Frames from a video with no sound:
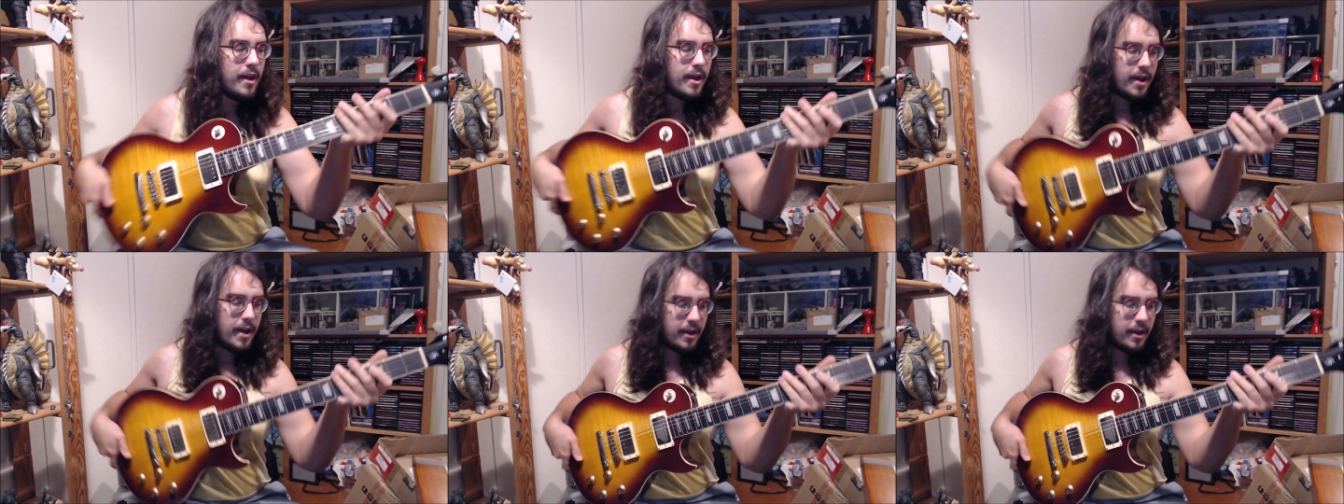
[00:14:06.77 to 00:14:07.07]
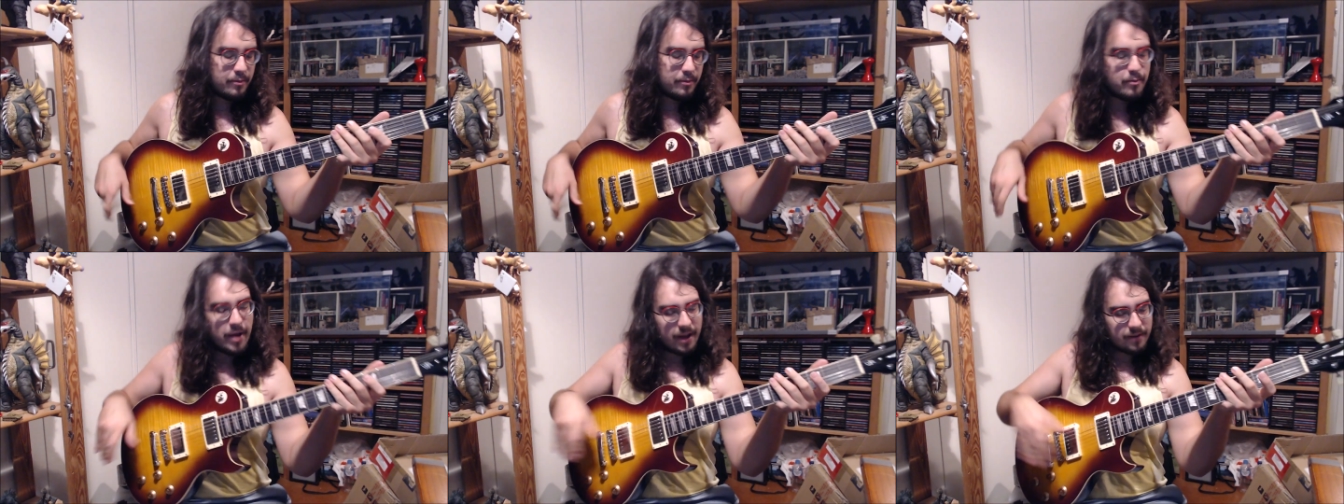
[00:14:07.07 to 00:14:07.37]
as
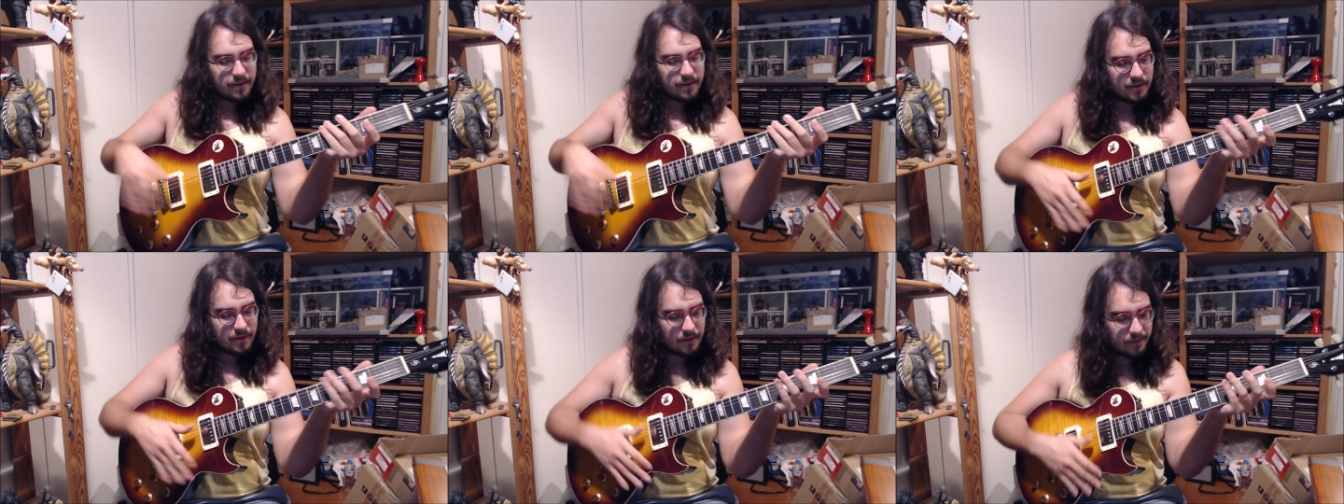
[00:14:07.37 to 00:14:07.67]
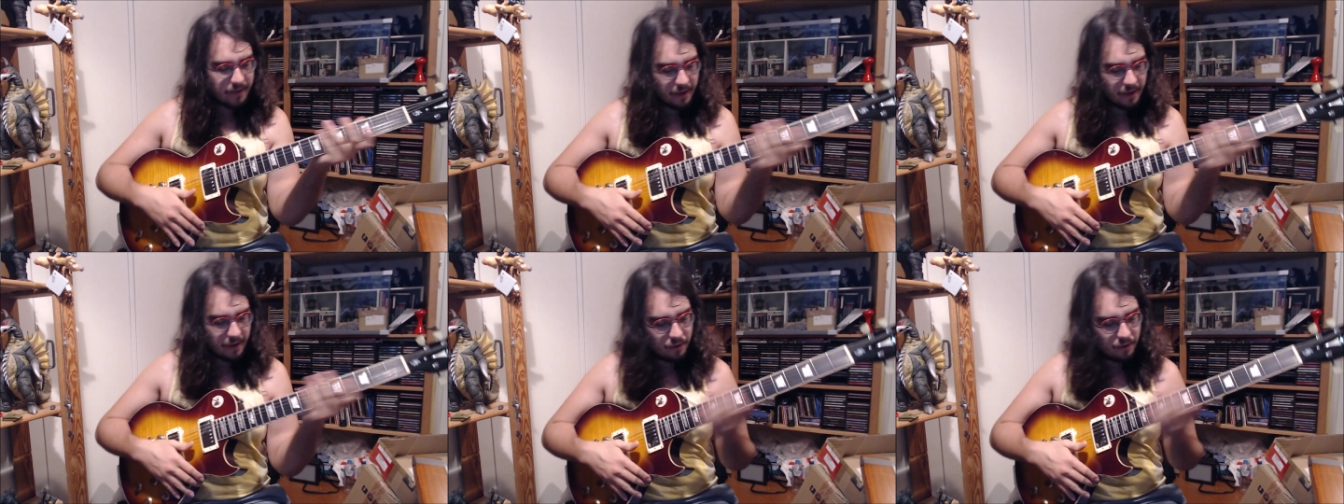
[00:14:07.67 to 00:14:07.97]
best as
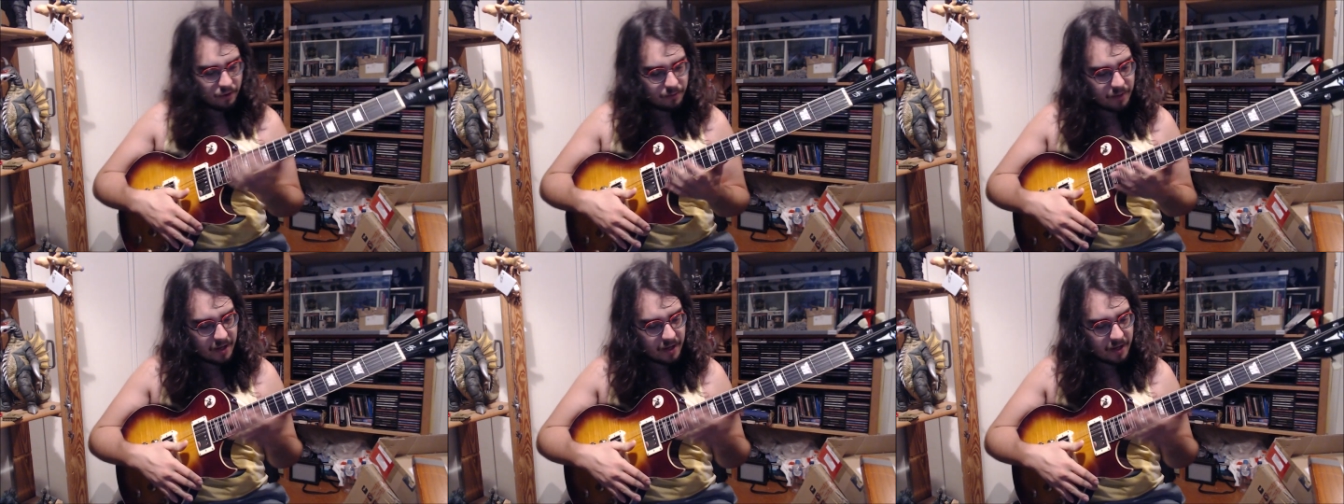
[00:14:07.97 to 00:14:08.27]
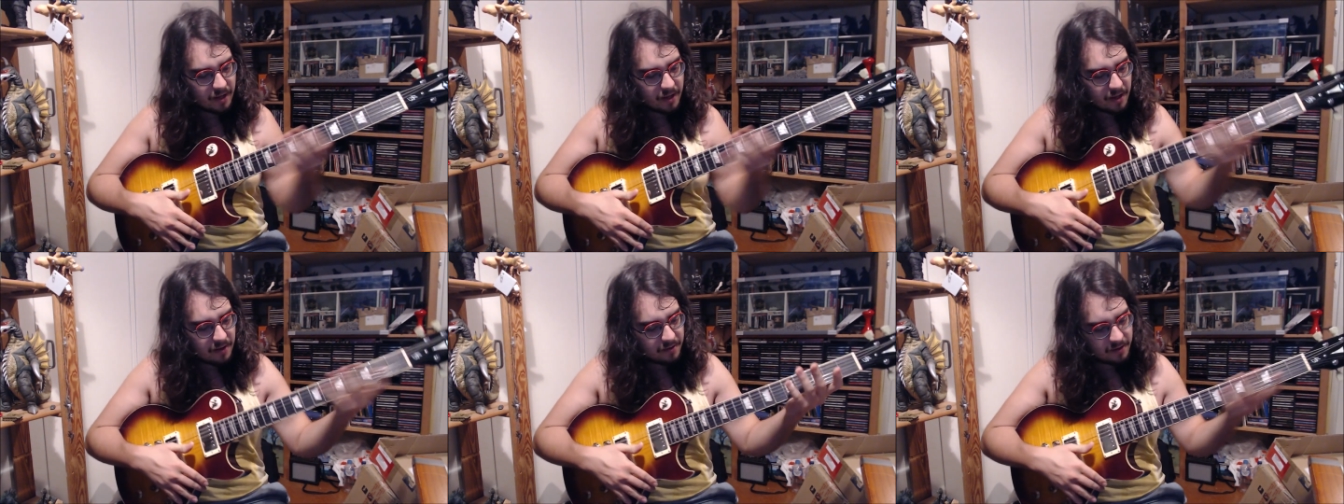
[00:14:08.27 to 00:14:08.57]
they could be, I
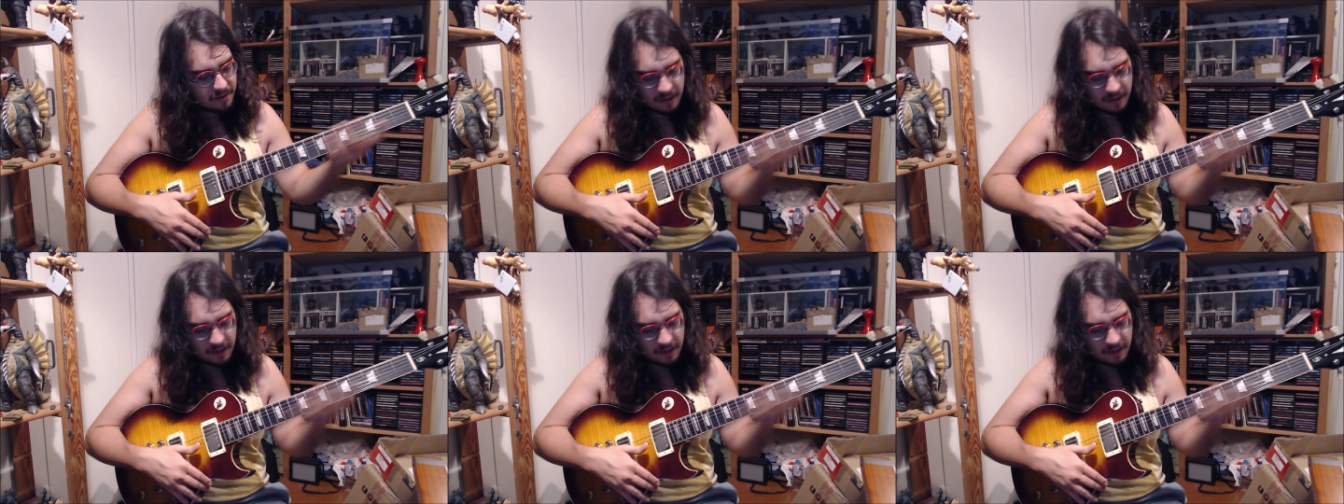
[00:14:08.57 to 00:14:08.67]
guess.